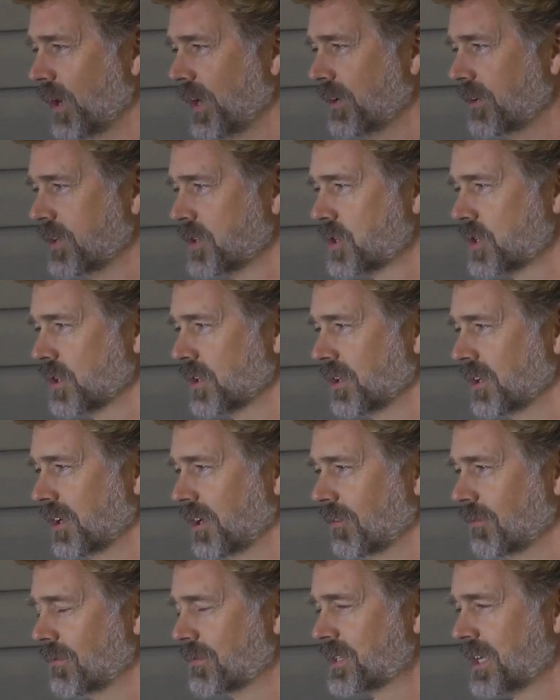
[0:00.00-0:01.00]
rendition
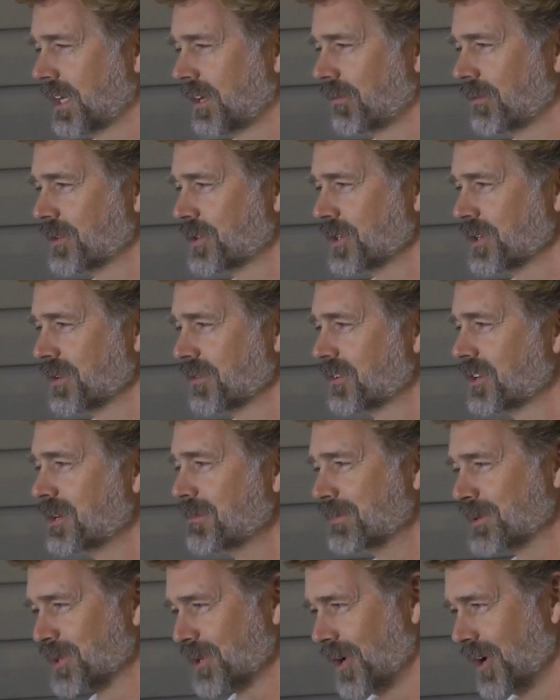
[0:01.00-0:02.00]
of television
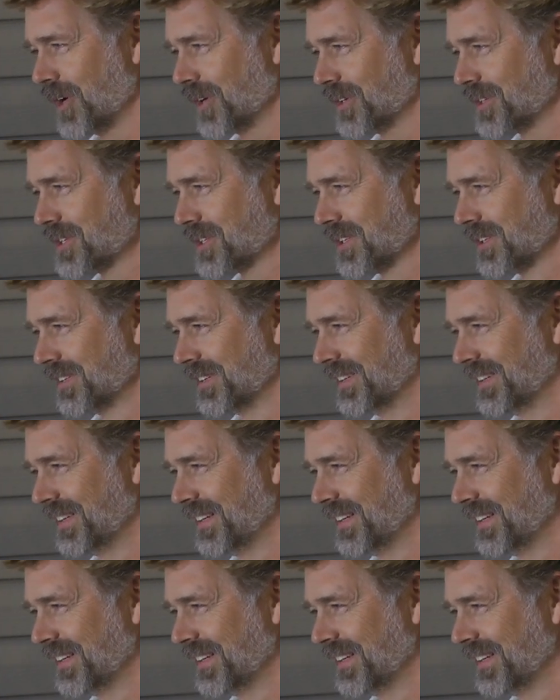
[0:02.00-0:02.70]
theme songs.